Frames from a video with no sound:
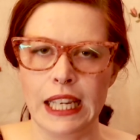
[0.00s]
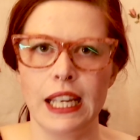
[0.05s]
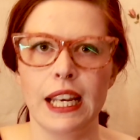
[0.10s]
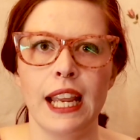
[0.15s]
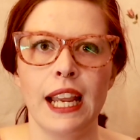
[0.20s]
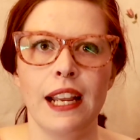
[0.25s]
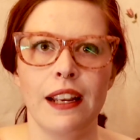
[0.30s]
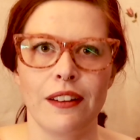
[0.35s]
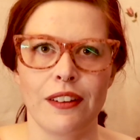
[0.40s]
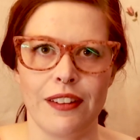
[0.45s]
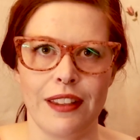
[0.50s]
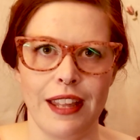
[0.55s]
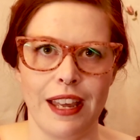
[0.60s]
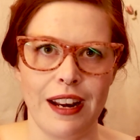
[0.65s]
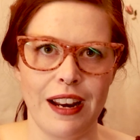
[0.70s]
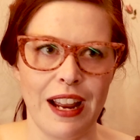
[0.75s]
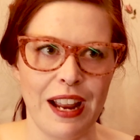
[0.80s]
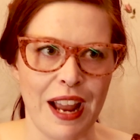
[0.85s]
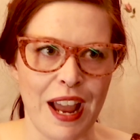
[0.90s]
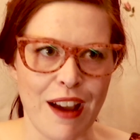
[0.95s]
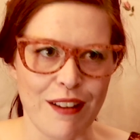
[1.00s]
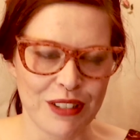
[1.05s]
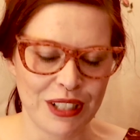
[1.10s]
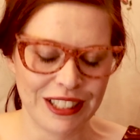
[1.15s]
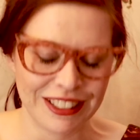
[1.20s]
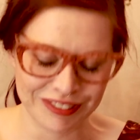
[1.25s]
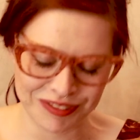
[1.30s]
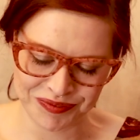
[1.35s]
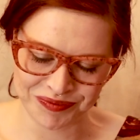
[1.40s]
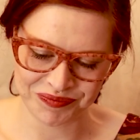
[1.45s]
handle that. I have
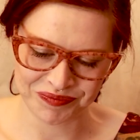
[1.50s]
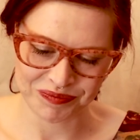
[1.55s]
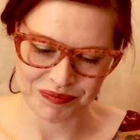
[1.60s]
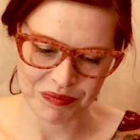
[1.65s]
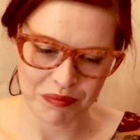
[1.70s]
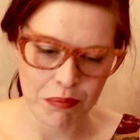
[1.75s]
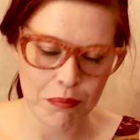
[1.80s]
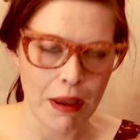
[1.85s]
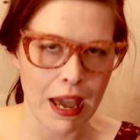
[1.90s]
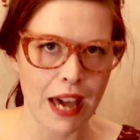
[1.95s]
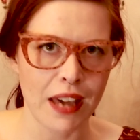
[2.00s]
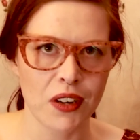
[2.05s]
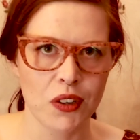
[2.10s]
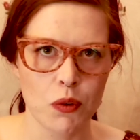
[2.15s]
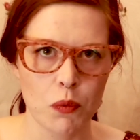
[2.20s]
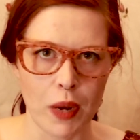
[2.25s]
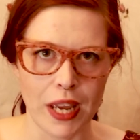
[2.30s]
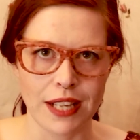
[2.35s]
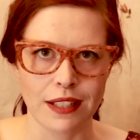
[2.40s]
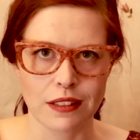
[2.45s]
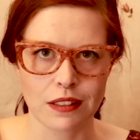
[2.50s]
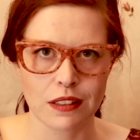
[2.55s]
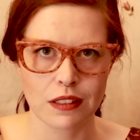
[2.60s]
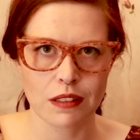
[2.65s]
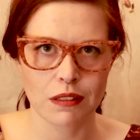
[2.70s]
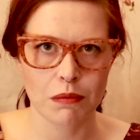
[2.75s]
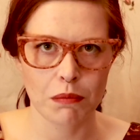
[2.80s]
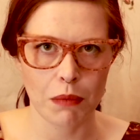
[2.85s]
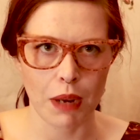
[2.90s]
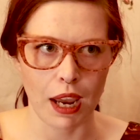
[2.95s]
pattern
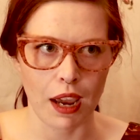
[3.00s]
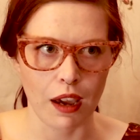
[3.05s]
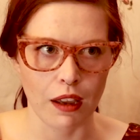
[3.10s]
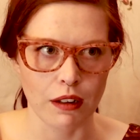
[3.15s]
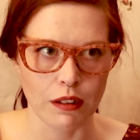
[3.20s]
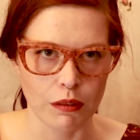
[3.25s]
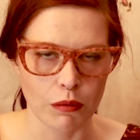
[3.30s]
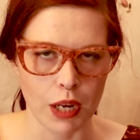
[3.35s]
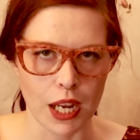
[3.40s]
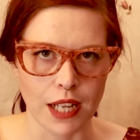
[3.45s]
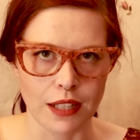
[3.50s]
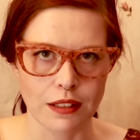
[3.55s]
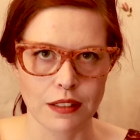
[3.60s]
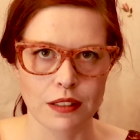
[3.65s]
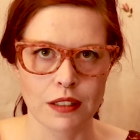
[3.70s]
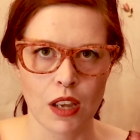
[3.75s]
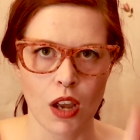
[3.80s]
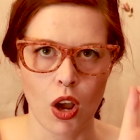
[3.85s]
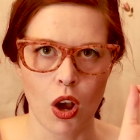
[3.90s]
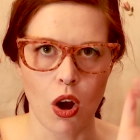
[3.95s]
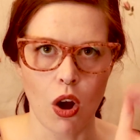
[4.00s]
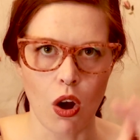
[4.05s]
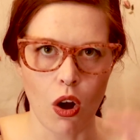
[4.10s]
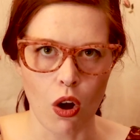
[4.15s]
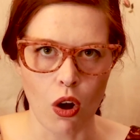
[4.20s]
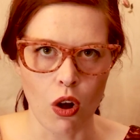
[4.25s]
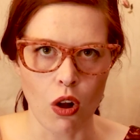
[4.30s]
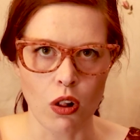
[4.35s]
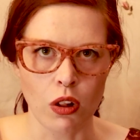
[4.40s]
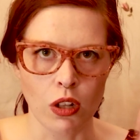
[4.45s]
weights
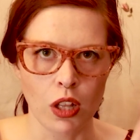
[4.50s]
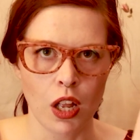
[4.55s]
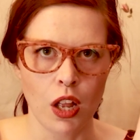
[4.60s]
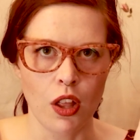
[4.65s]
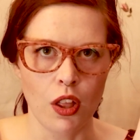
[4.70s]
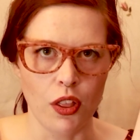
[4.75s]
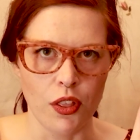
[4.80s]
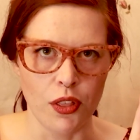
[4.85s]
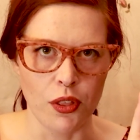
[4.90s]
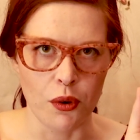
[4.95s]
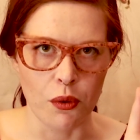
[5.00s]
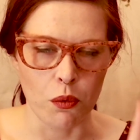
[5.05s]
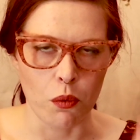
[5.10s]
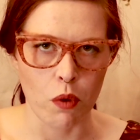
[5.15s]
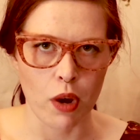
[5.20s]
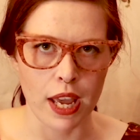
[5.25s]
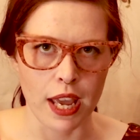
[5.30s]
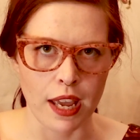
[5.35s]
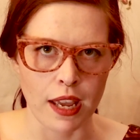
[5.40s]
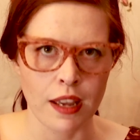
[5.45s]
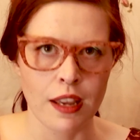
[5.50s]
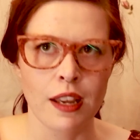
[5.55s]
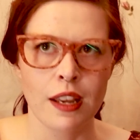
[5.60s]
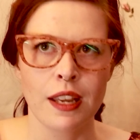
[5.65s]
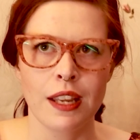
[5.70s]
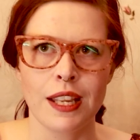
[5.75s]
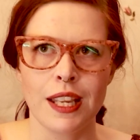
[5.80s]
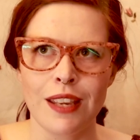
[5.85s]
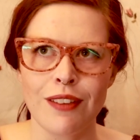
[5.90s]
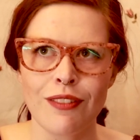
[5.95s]
all the way.
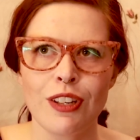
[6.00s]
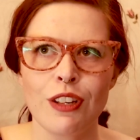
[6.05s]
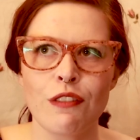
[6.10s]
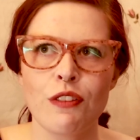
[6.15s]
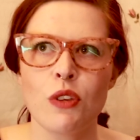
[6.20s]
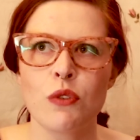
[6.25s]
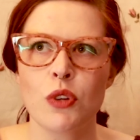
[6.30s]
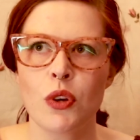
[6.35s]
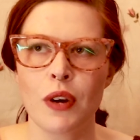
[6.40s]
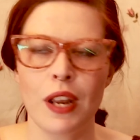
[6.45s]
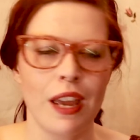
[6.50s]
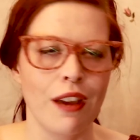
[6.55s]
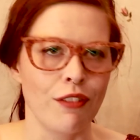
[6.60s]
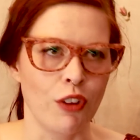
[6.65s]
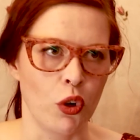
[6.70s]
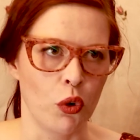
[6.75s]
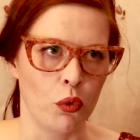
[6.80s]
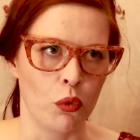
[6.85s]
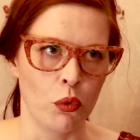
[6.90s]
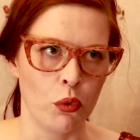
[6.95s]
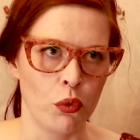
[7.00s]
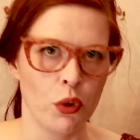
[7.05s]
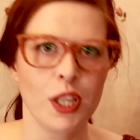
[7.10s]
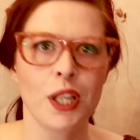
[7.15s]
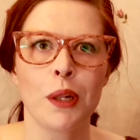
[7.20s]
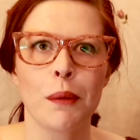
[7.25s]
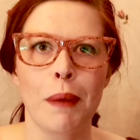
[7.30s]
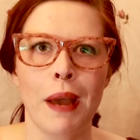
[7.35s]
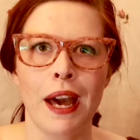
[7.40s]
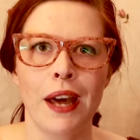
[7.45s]
Even if you don't have
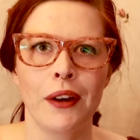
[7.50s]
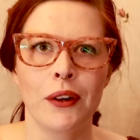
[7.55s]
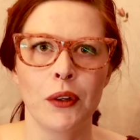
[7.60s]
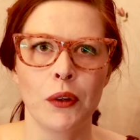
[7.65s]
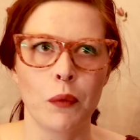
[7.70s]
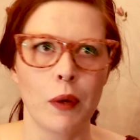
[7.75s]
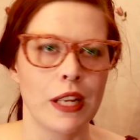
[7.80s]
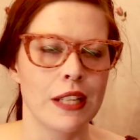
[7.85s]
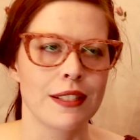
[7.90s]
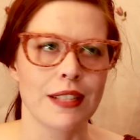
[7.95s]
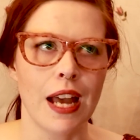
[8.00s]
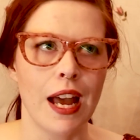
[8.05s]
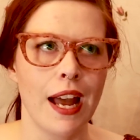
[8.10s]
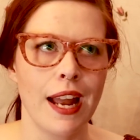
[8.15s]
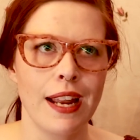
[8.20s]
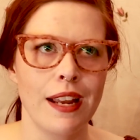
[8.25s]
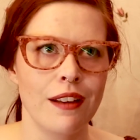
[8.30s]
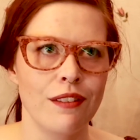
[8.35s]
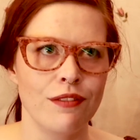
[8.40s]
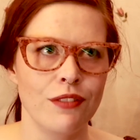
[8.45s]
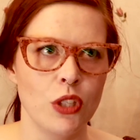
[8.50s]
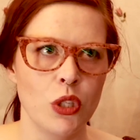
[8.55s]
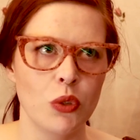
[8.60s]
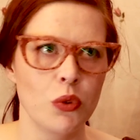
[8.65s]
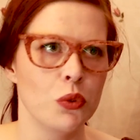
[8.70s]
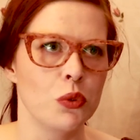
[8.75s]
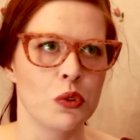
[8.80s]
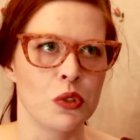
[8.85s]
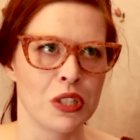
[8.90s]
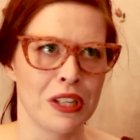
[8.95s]
real pattern weights, I have
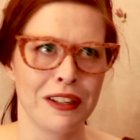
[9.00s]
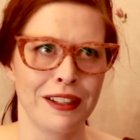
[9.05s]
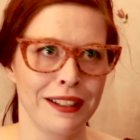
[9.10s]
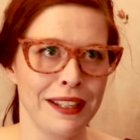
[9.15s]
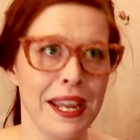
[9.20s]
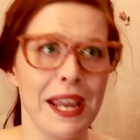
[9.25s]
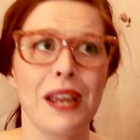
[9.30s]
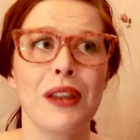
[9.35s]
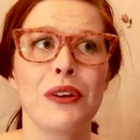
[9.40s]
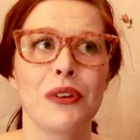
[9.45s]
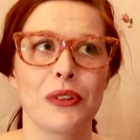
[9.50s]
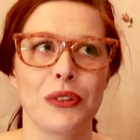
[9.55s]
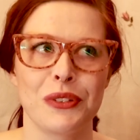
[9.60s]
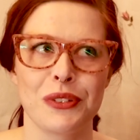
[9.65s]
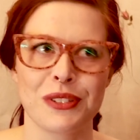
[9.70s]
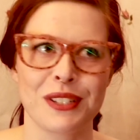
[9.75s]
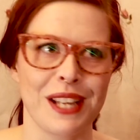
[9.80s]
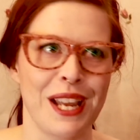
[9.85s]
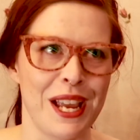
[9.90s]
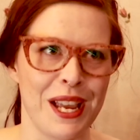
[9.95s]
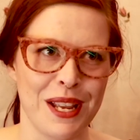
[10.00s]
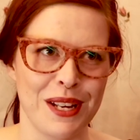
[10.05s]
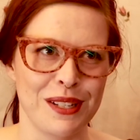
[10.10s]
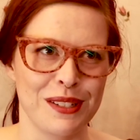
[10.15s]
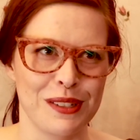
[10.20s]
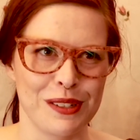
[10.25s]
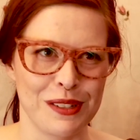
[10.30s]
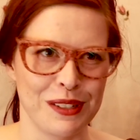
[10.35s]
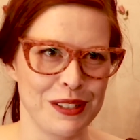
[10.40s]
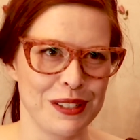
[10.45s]
used candles
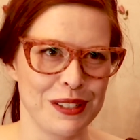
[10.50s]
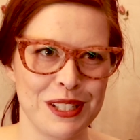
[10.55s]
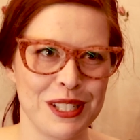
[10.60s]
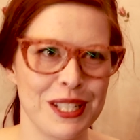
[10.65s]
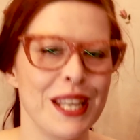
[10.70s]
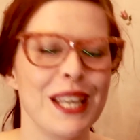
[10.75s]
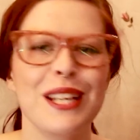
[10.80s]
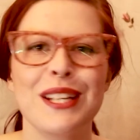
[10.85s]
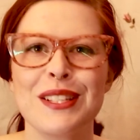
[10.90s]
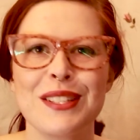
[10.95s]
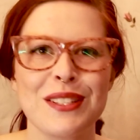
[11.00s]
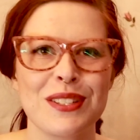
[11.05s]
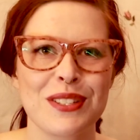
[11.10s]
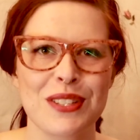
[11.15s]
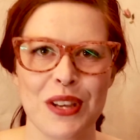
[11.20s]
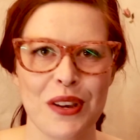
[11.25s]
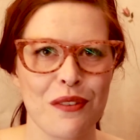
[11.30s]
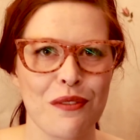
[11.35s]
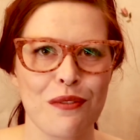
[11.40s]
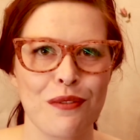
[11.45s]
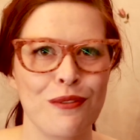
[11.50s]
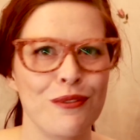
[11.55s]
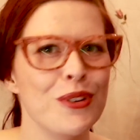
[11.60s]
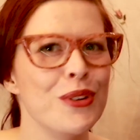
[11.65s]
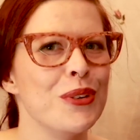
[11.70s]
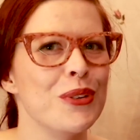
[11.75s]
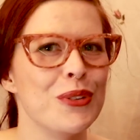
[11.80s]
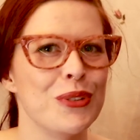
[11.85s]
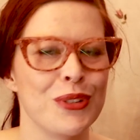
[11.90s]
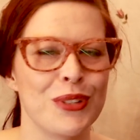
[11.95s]
and tins of
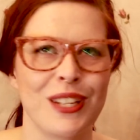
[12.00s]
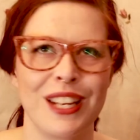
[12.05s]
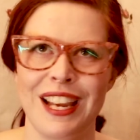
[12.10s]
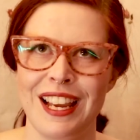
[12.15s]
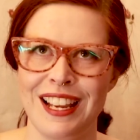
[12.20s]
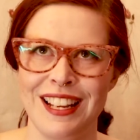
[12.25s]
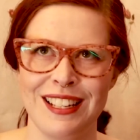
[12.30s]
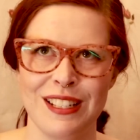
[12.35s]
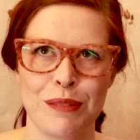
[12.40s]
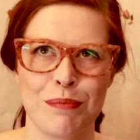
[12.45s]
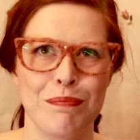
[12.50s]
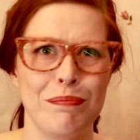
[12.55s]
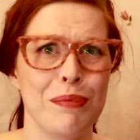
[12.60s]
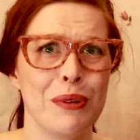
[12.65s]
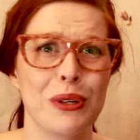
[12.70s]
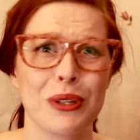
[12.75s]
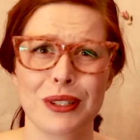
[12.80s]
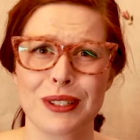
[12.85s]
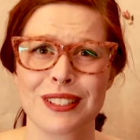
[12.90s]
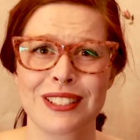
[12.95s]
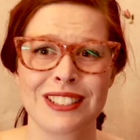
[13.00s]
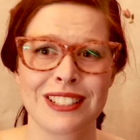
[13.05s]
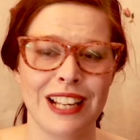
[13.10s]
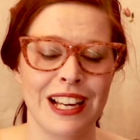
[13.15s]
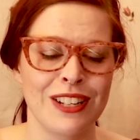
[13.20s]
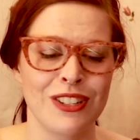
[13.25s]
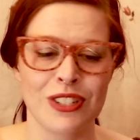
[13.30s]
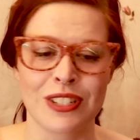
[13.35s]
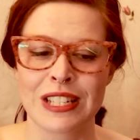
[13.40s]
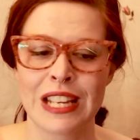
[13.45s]
food and books.
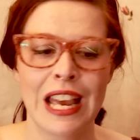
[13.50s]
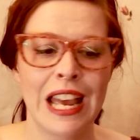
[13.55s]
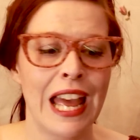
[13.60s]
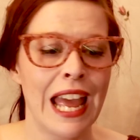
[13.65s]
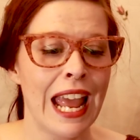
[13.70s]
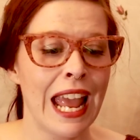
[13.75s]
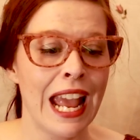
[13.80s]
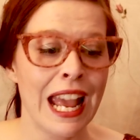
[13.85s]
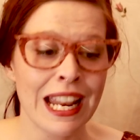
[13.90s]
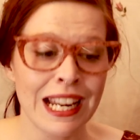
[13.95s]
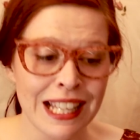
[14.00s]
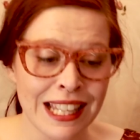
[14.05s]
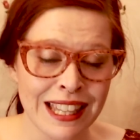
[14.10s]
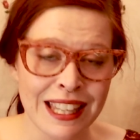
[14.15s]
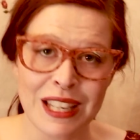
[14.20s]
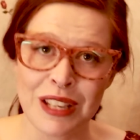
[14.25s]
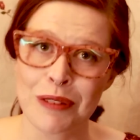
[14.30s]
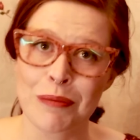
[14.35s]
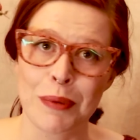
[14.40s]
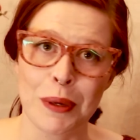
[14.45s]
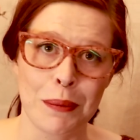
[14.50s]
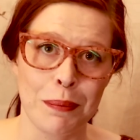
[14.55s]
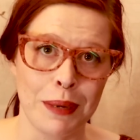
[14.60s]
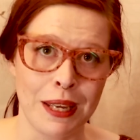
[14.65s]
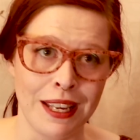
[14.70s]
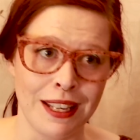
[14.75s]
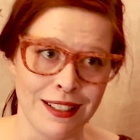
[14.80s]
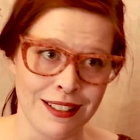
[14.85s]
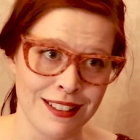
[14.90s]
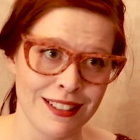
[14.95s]
Anything but
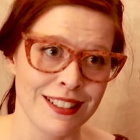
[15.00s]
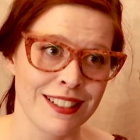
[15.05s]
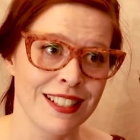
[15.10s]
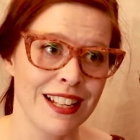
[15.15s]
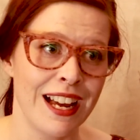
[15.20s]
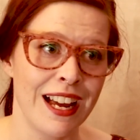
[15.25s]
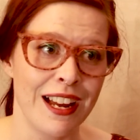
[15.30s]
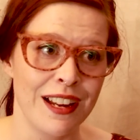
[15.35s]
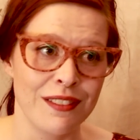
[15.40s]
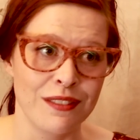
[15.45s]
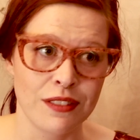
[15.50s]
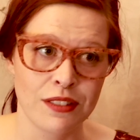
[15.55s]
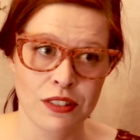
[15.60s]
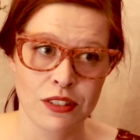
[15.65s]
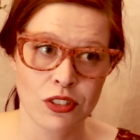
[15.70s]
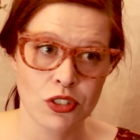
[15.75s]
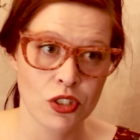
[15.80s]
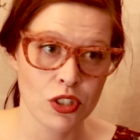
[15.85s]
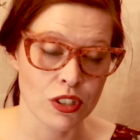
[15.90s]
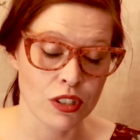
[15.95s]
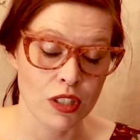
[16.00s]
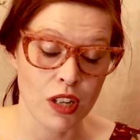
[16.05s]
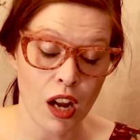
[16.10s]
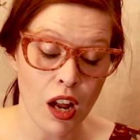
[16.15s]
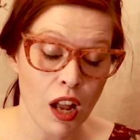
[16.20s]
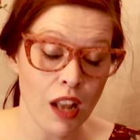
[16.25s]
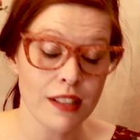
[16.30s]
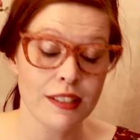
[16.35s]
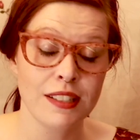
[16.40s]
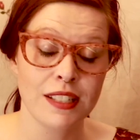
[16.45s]
pins. I just
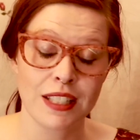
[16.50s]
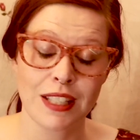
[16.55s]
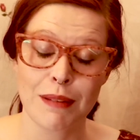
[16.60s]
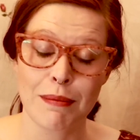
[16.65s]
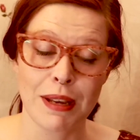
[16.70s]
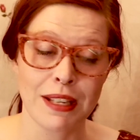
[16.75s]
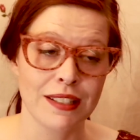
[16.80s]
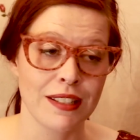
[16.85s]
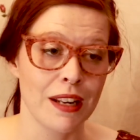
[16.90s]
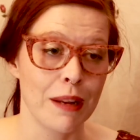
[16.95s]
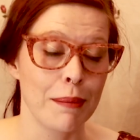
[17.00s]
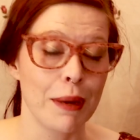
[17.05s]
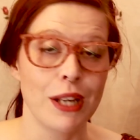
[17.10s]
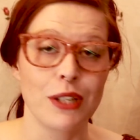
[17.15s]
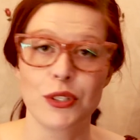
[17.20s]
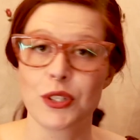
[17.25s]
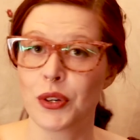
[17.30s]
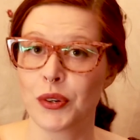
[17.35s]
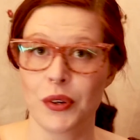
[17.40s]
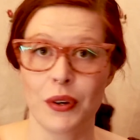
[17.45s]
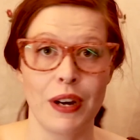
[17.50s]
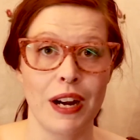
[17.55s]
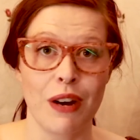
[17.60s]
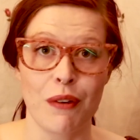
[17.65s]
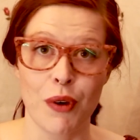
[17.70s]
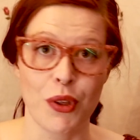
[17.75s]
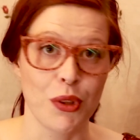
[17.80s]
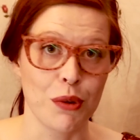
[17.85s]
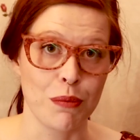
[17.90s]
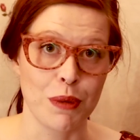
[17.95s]
constantly mess it up. I don't know
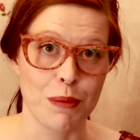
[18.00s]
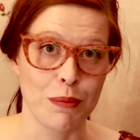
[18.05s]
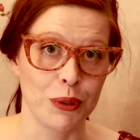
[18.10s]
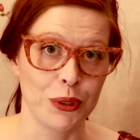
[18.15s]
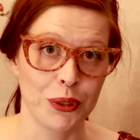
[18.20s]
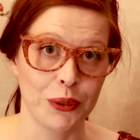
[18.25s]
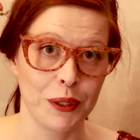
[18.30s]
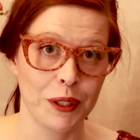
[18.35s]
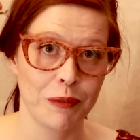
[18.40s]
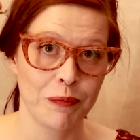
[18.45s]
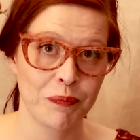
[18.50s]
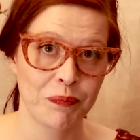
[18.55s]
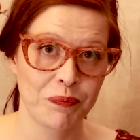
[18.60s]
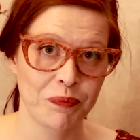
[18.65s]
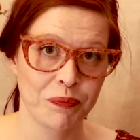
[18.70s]
how other people do it.